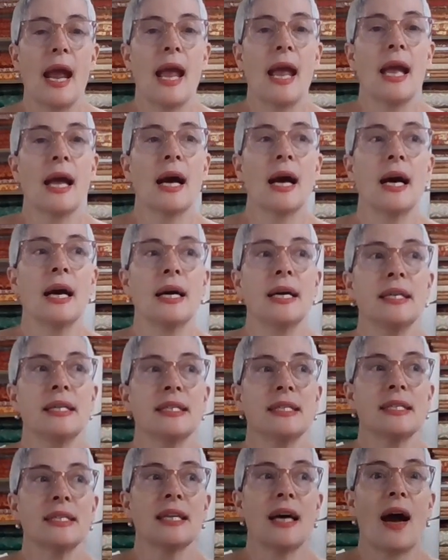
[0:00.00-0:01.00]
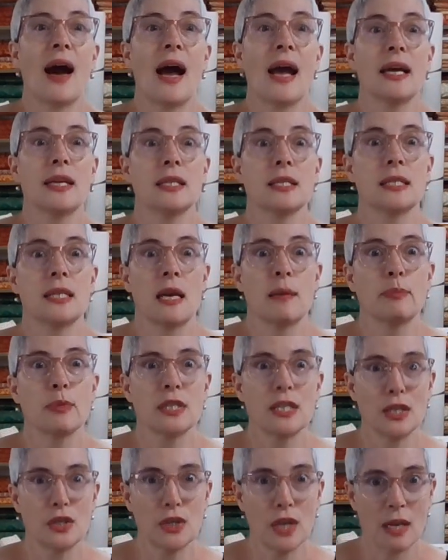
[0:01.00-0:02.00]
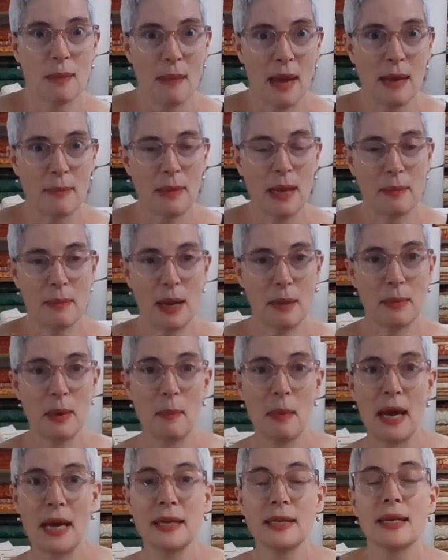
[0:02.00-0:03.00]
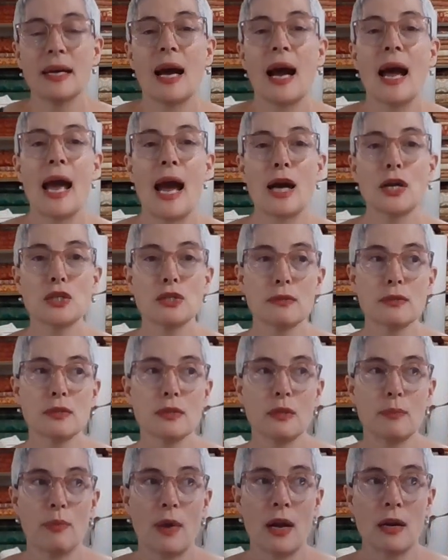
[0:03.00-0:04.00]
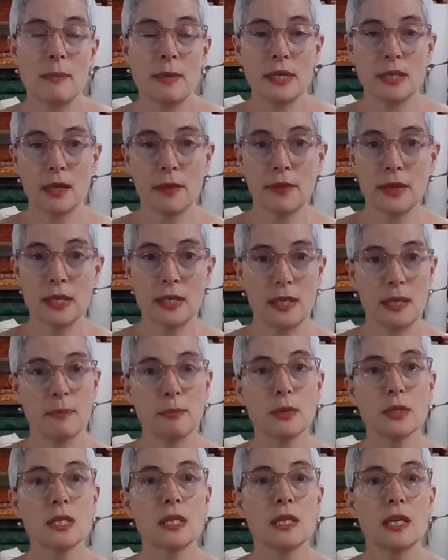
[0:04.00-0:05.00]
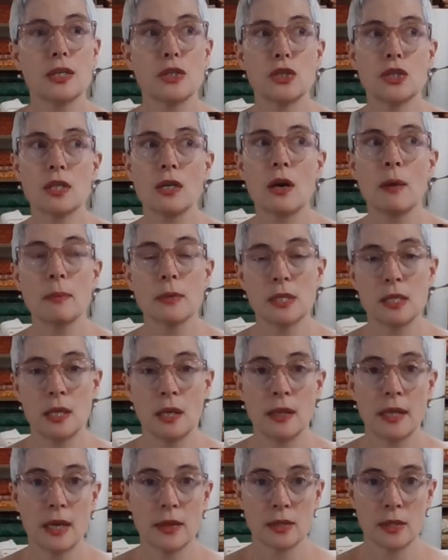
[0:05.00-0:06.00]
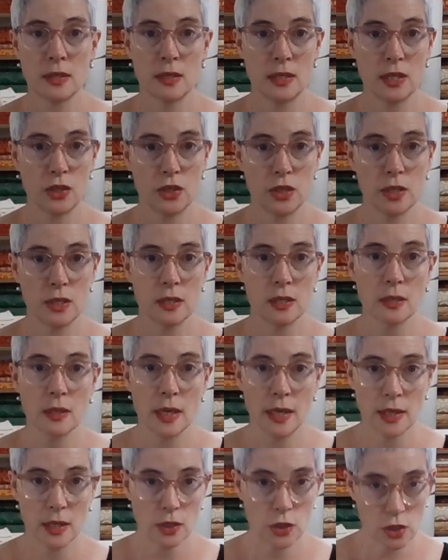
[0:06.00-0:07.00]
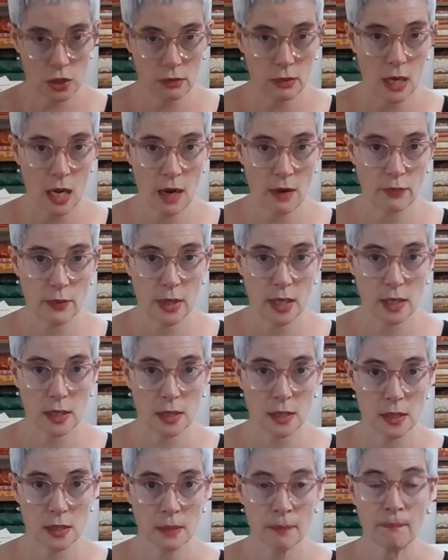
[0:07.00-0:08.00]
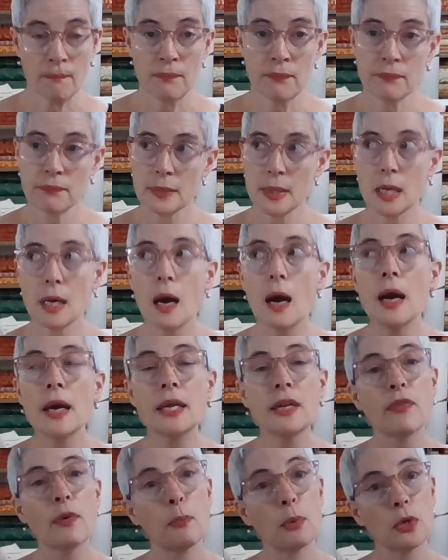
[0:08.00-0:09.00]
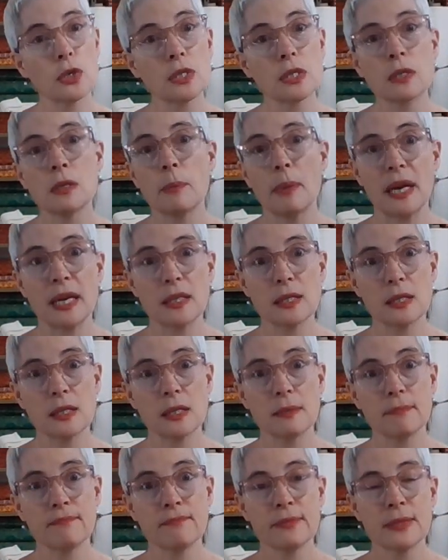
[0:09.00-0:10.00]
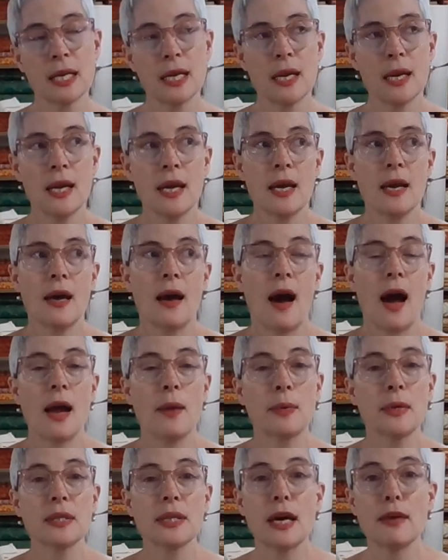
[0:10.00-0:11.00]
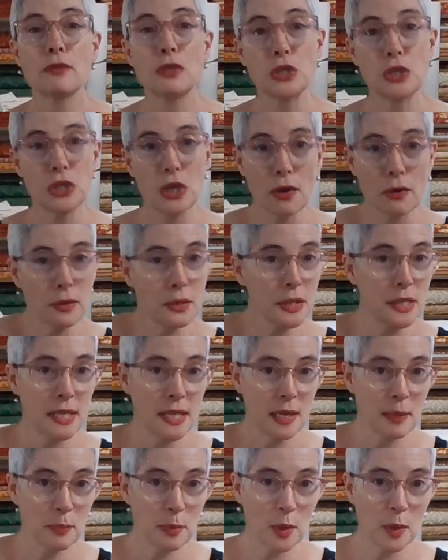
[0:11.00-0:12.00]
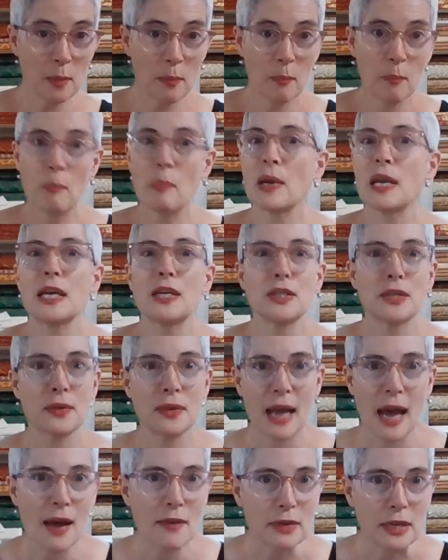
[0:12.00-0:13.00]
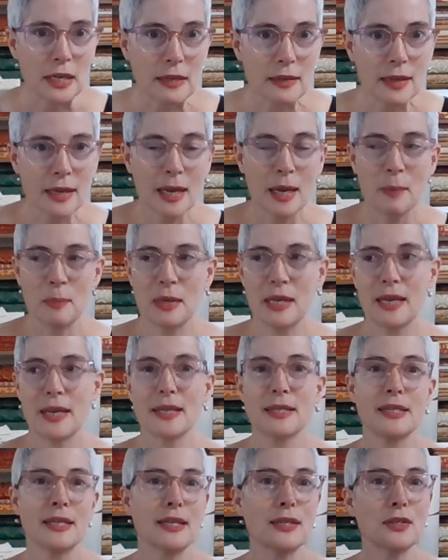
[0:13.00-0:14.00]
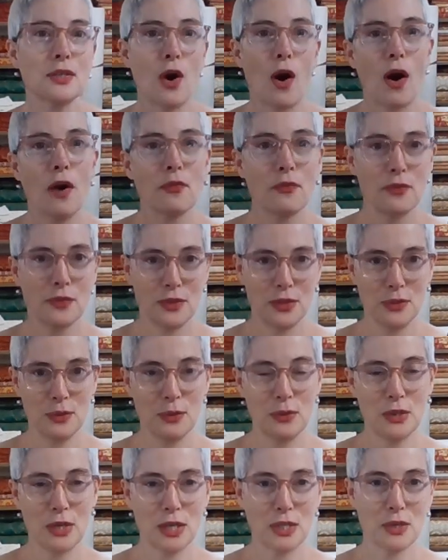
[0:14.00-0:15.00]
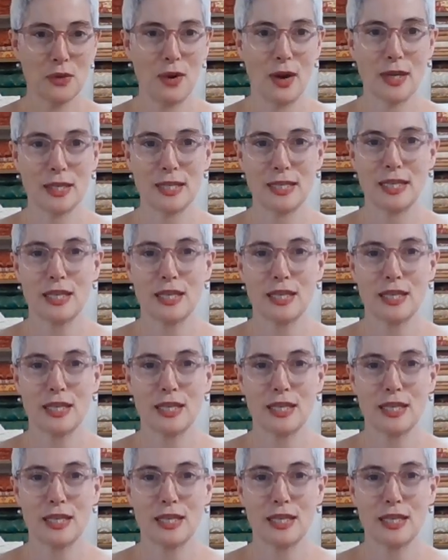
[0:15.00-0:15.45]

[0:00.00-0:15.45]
And I had to sample stitch like mad. I actually was really proud of myself. I sample stitched almost 10,000 stitches in like 2.5 weeks. Kind of a personal best. I would love to show you the sample, but I don't have it, because it's off to Just Cross